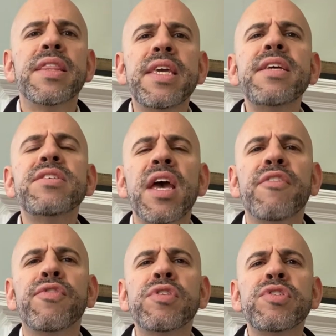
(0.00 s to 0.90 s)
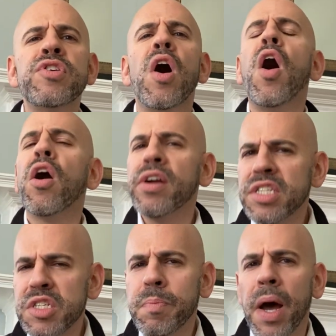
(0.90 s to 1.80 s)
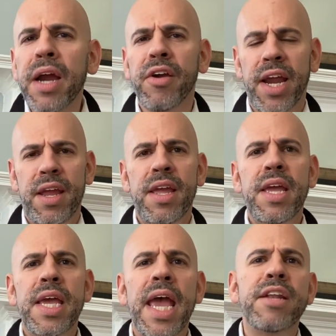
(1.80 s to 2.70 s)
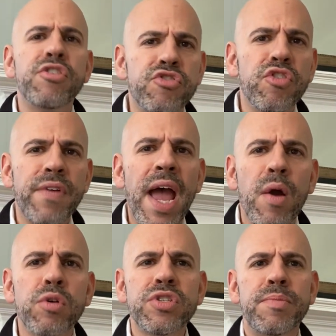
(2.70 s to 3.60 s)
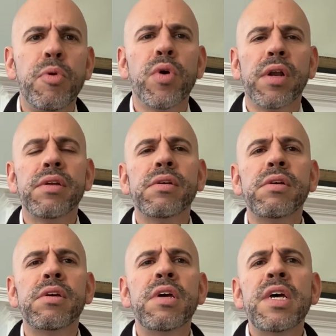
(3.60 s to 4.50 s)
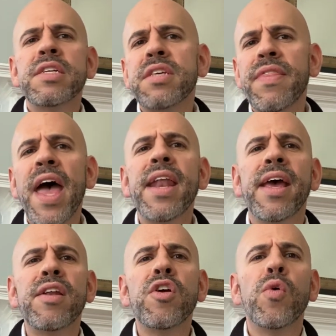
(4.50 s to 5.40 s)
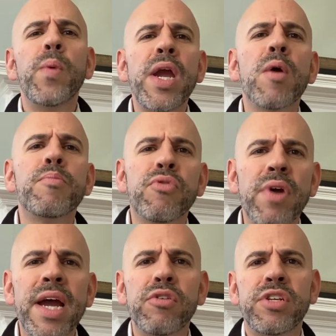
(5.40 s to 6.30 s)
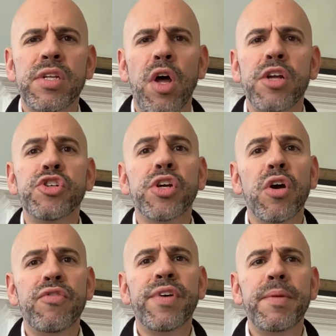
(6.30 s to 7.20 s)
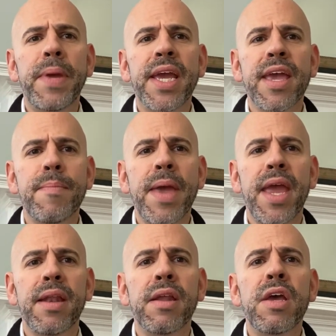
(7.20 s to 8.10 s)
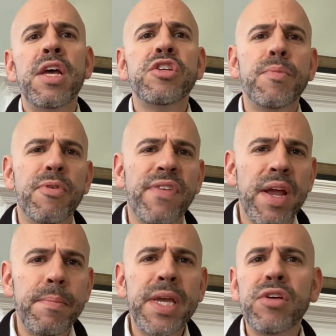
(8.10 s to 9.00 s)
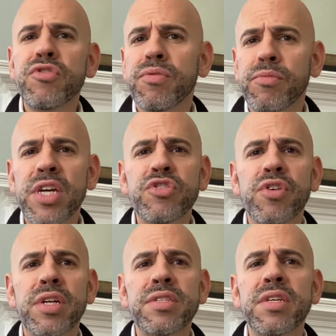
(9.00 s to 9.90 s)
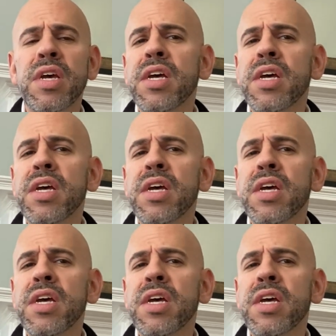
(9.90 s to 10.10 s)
These efforts are inspiring and deserve our support. To that end, we are proud to launch a GoFundMe campaign to provide meals from restaurants